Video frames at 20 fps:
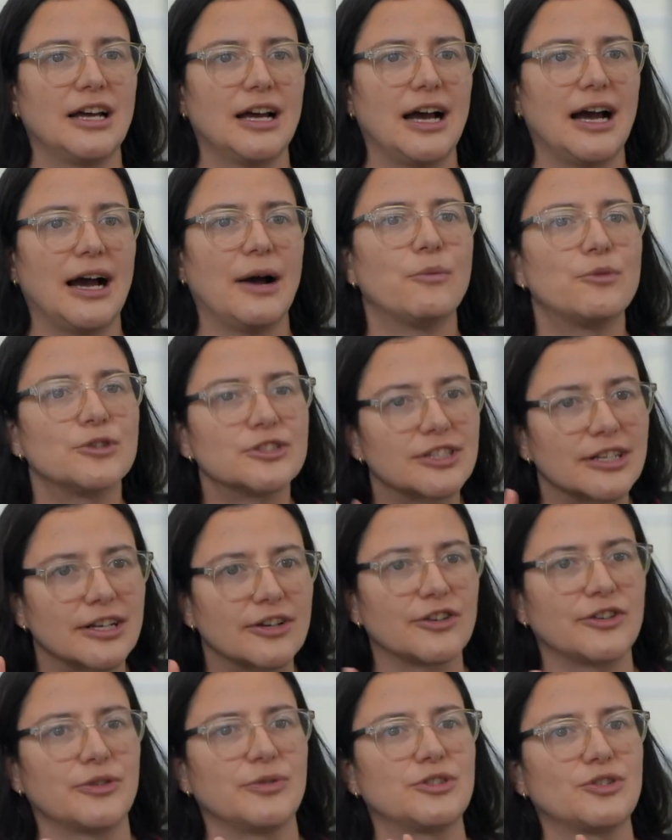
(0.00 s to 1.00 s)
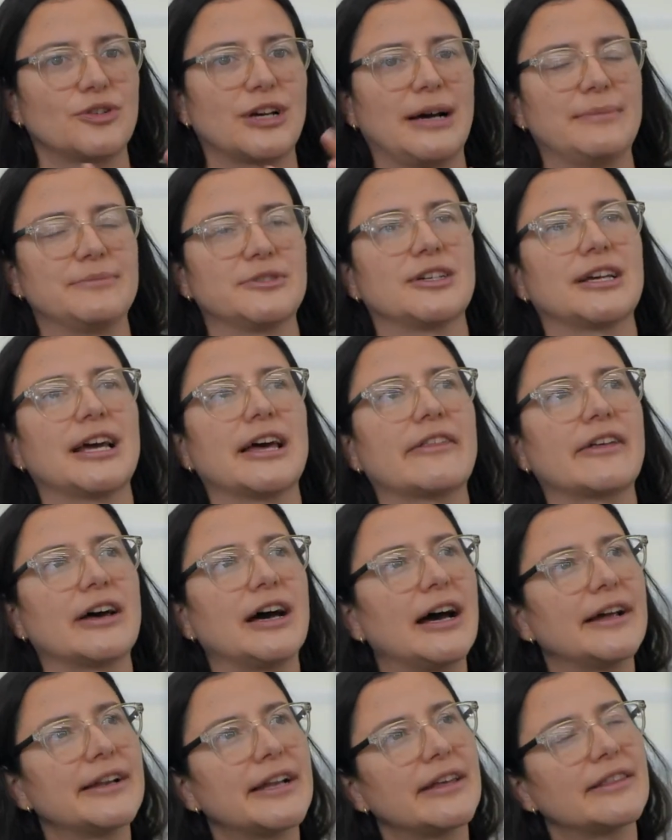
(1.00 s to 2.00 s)
how was it going to come together?
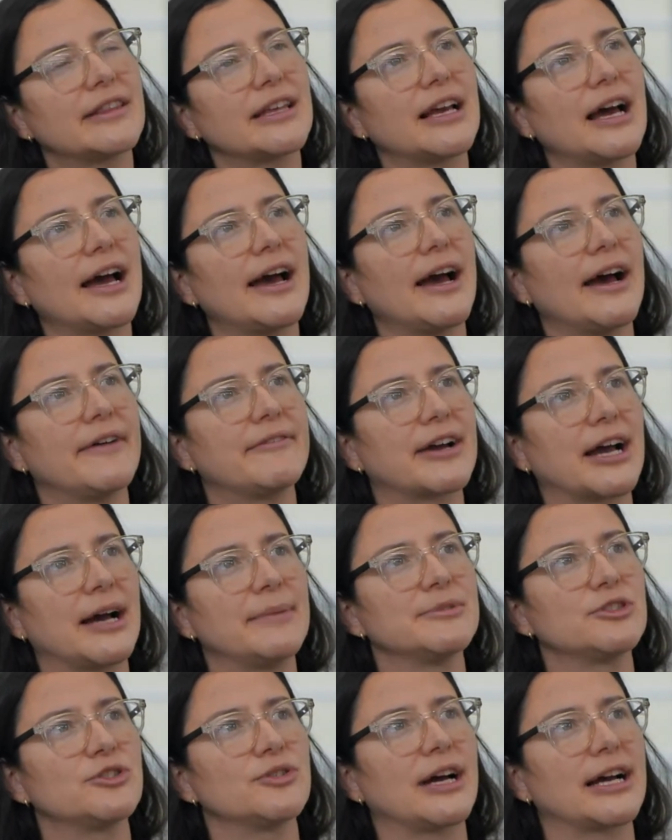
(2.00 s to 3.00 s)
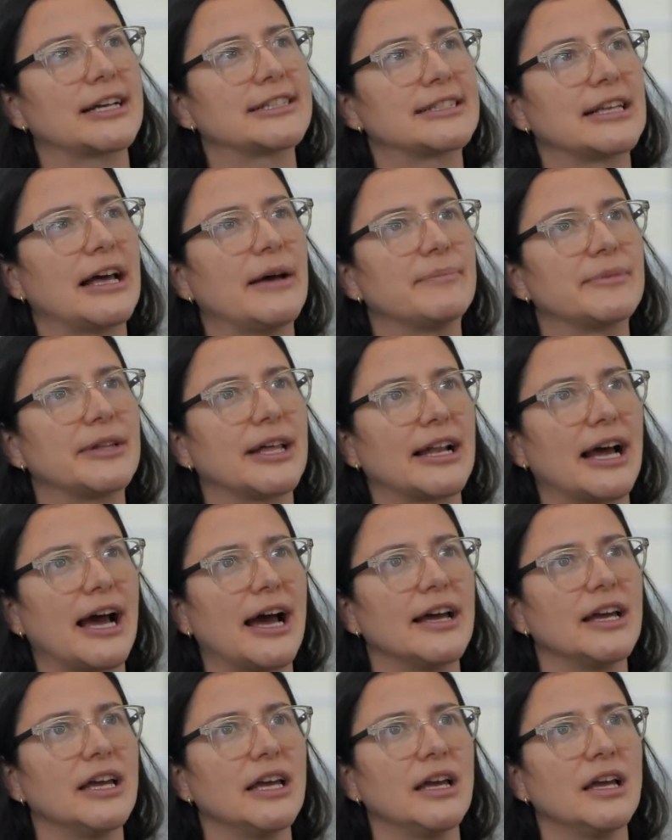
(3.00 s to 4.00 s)
And I think I have come to accept that
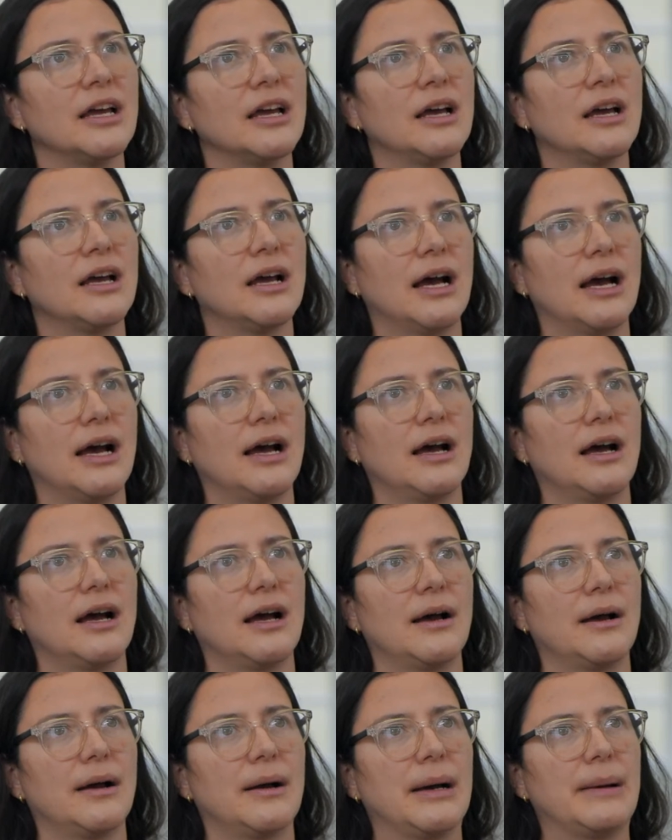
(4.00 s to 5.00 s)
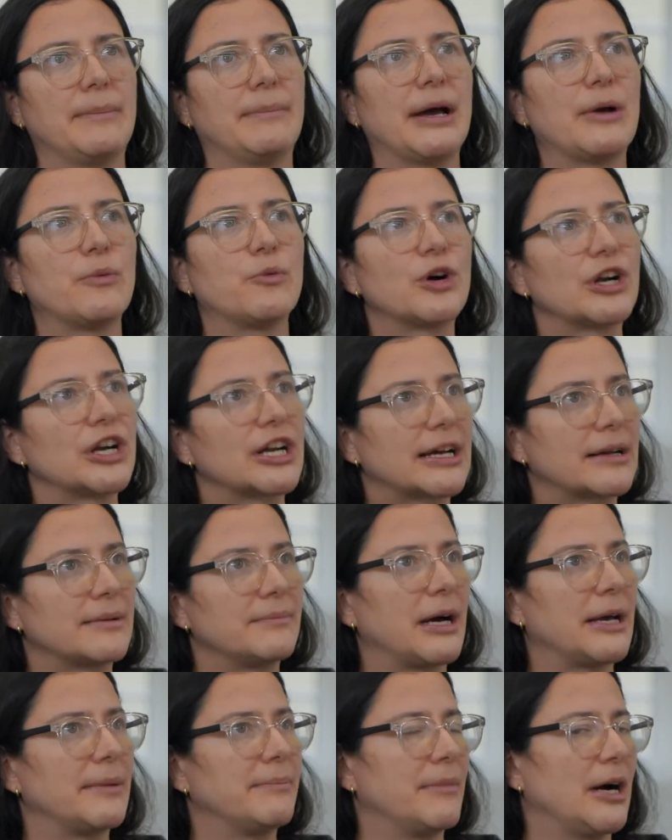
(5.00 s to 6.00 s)
my work and
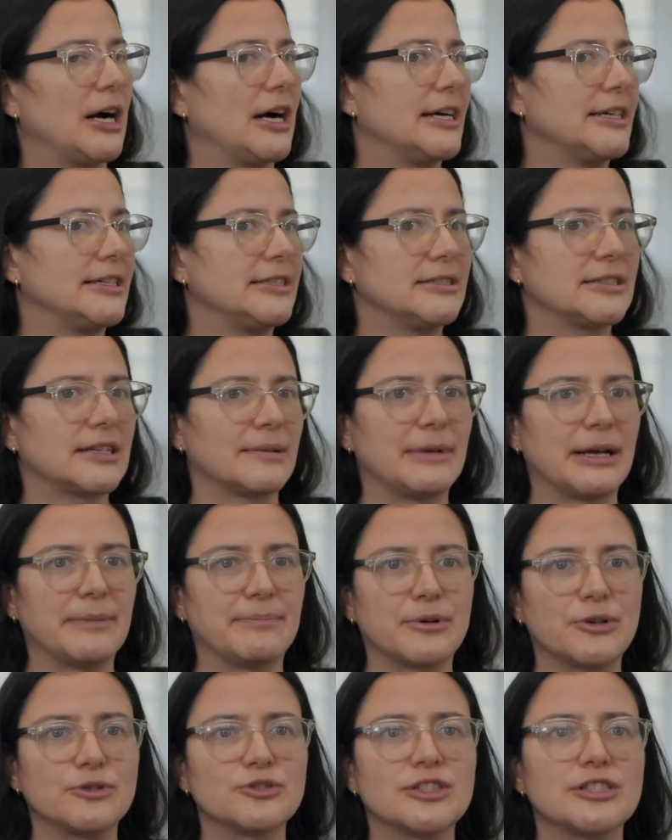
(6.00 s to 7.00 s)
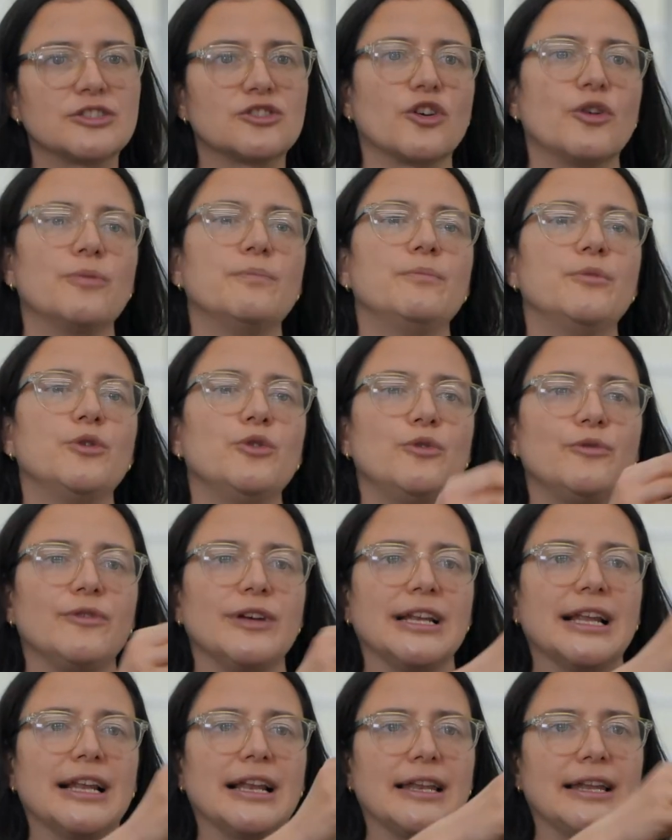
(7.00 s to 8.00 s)
my mind and my process don't move
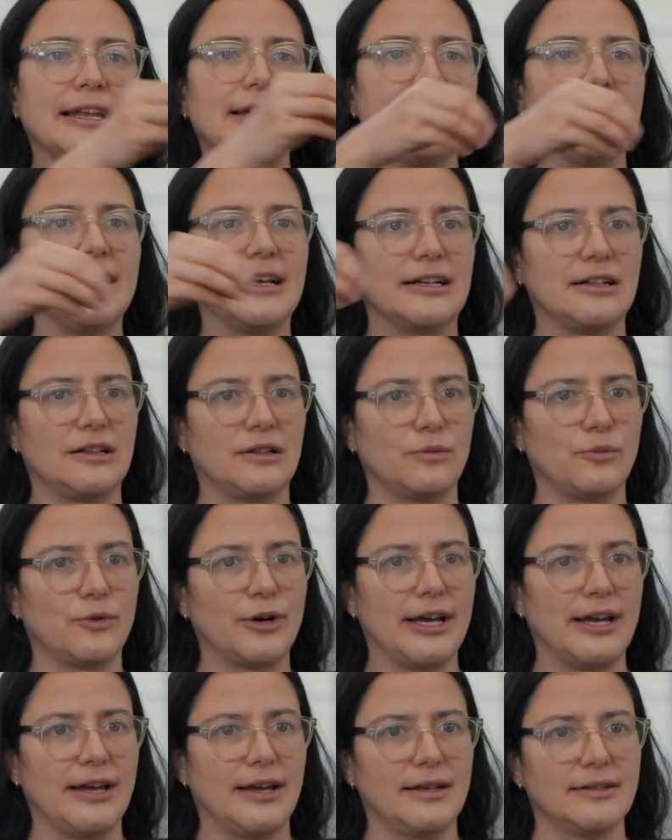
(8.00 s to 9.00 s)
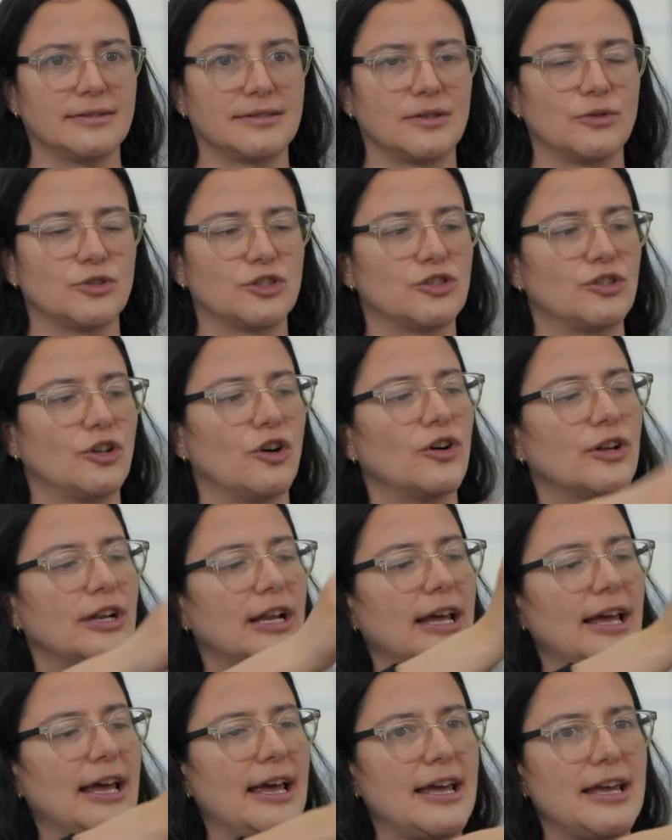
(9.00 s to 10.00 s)
in a linear way. So it's
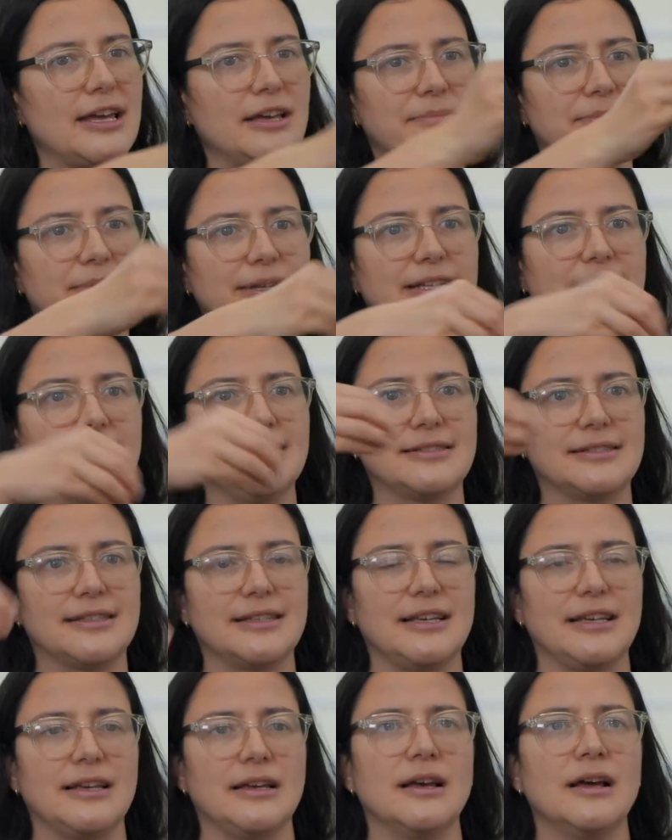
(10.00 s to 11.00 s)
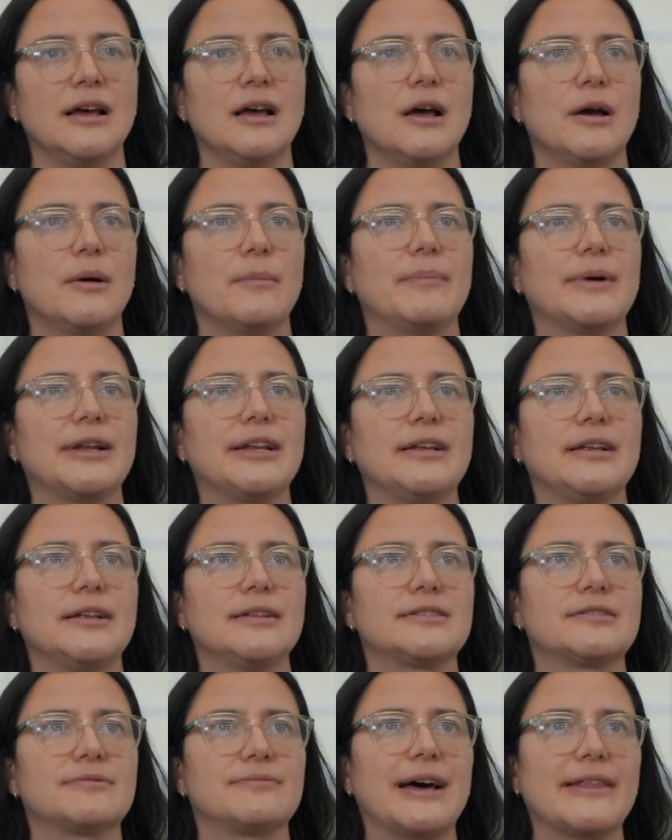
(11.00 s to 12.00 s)
not A, B, C, but
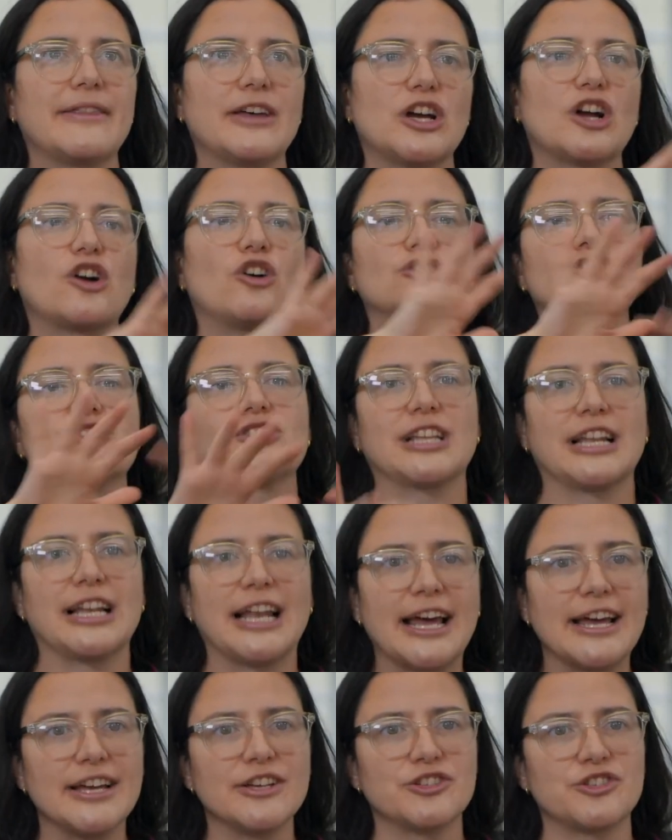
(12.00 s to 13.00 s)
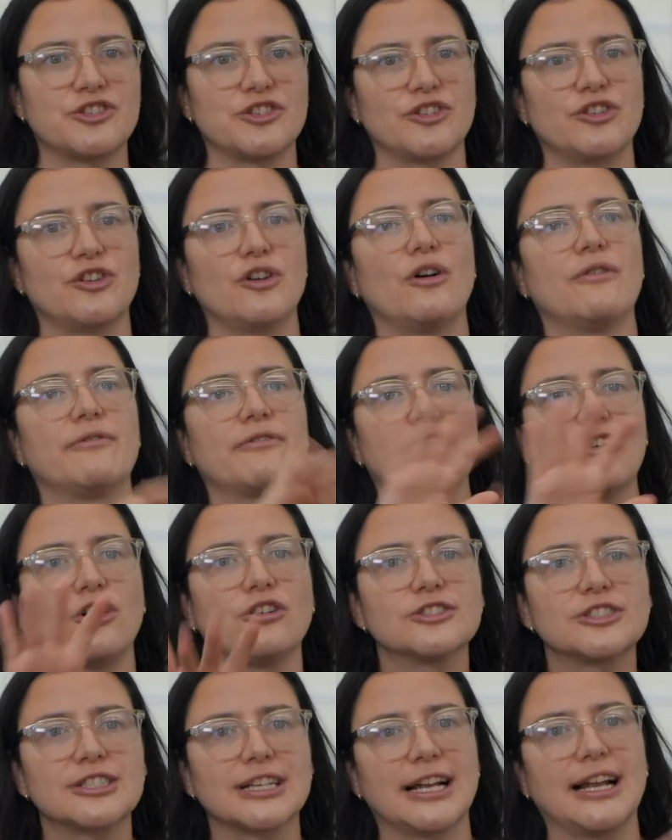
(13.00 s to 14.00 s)
it's rather a constellation of
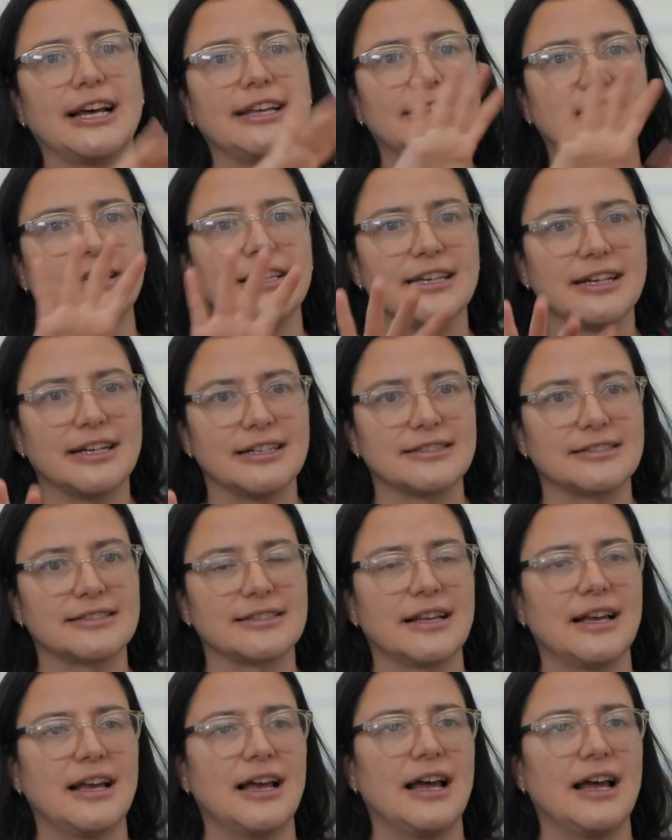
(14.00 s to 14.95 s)
thoughts and ideas.